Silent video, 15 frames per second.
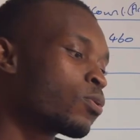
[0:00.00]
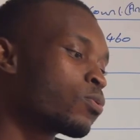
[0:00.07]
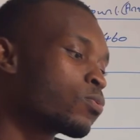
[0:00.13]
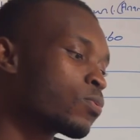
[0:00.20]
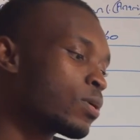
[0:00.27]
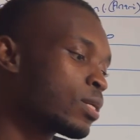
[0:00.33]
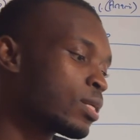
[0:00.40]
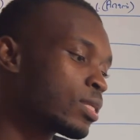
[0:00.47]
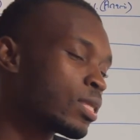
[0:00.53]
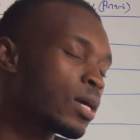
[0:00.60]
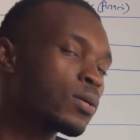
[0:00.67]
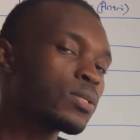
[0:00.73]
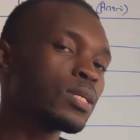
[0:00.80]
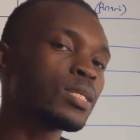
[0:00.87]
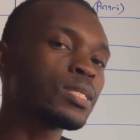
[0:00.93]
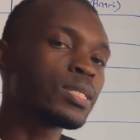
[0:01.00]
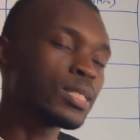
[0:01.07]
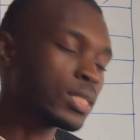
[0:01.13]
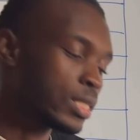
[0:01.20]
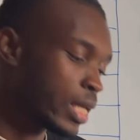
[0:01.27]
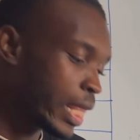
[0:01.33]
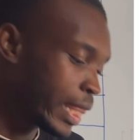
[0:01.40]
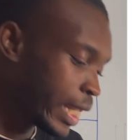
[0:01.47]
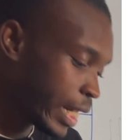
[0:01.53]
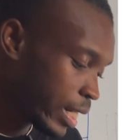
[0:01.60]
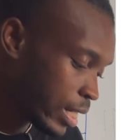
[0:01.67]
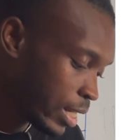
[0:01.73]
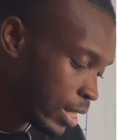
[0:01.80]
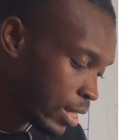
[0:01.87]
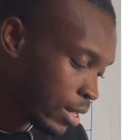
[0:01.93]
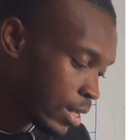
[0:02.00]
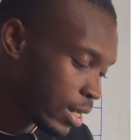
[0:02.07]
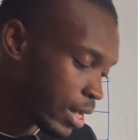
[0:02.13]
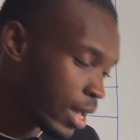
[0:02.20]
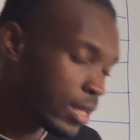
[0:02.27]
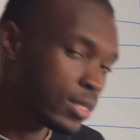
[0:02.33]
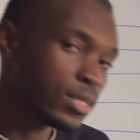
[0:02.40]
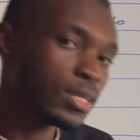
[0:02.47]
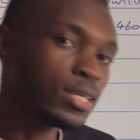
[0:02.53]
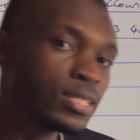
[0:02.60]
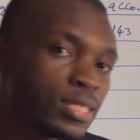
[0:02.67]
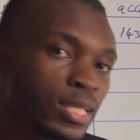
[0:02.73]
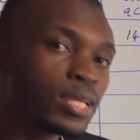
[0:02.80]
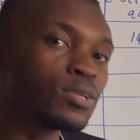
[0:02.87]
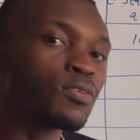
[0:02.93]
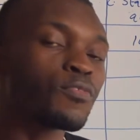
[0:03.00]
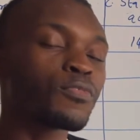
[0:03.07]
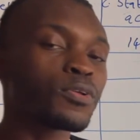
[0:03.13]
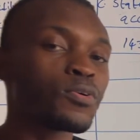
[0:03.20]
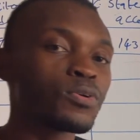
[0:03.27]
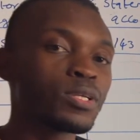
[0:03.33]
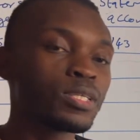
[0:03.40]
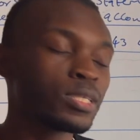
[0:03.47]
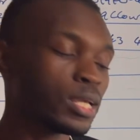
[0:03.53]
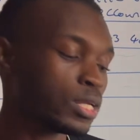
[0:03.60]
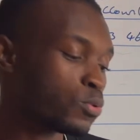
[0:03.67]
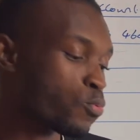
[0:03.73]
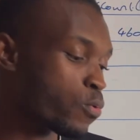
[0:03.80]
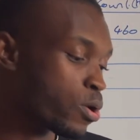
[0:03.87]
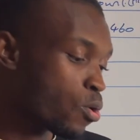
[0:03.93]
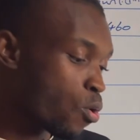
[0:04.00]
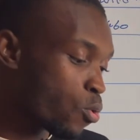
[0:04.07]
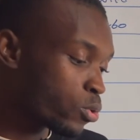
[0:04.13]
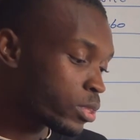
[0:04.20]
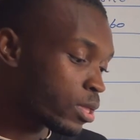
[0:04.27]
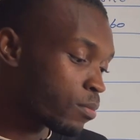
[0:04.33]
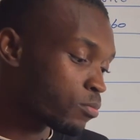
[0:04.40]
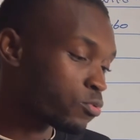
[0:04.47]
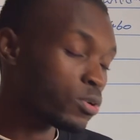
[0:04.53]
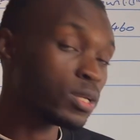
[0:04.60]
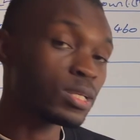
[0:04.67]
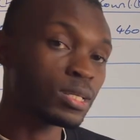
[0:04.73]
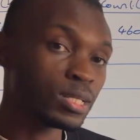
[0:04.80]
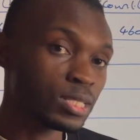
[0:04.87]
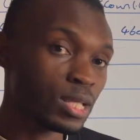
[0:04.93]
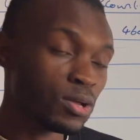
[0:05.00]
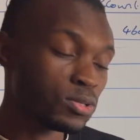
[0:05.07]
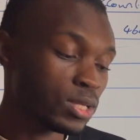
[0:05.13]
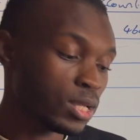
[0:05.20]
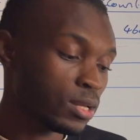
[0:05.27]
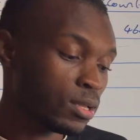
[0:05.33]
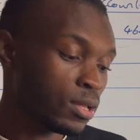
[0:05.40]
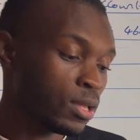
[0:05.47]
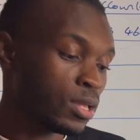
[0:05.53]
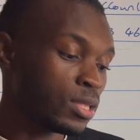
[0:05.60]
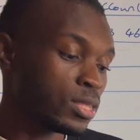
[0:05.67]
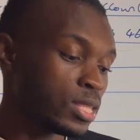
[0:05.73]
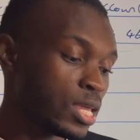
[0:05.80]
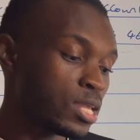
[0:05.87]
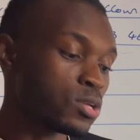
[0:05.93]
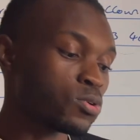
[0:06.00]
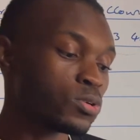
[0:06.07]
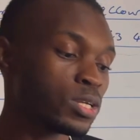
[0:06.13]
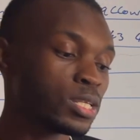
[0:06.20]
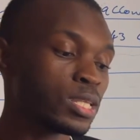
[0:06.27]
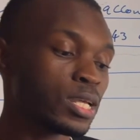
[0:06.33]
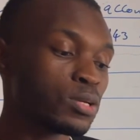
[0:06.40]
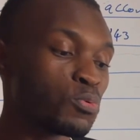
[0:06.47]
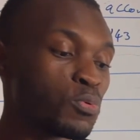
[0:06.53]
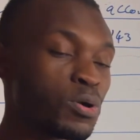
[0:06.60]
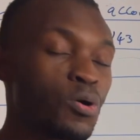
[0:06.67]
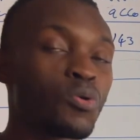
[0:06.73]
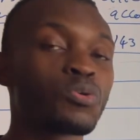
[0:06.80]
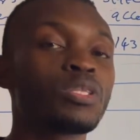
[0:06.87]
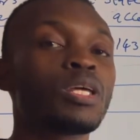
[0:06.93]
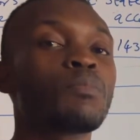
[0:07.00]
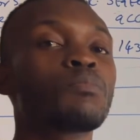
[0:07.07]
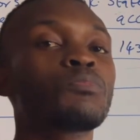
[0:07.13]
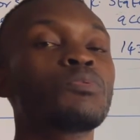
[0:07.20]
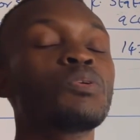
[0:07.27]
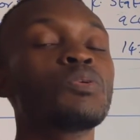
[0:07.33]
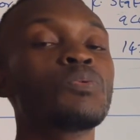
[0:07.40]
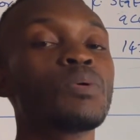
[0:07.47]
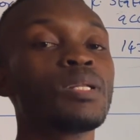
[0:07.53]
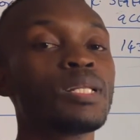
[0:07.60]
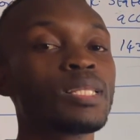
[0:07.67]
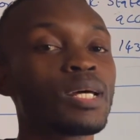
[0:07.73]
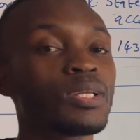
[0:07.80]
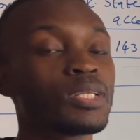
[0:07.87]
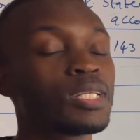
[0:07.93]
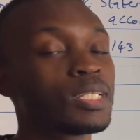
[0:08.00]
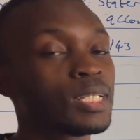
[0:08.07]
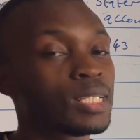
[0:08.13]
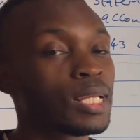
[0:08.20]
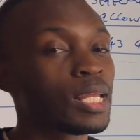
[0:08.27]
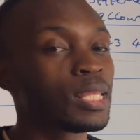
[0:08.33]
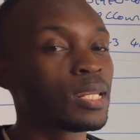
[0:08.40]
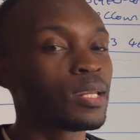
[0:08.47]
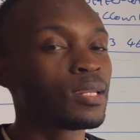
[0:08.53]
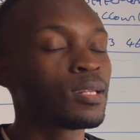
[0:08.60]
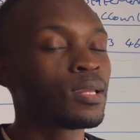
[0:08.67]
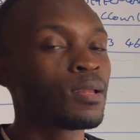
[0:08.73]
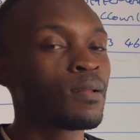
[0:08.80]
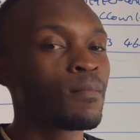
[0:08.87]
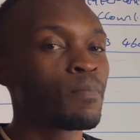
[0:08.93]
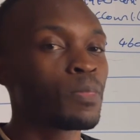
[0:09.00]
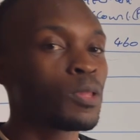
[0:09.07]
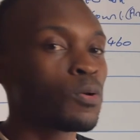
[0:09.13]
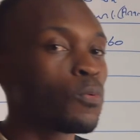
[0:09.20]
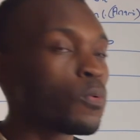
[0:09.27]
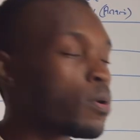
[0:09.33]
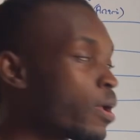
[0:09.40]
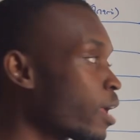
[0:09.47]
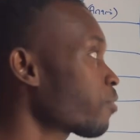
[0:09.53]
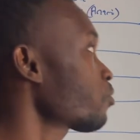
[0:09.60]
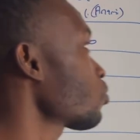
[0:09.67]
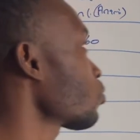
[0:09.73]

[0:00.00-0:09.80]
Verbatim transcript: 20,600. Guys, instead of recording that we owe them 26,000, they recorded that we owe them 20,600 we have to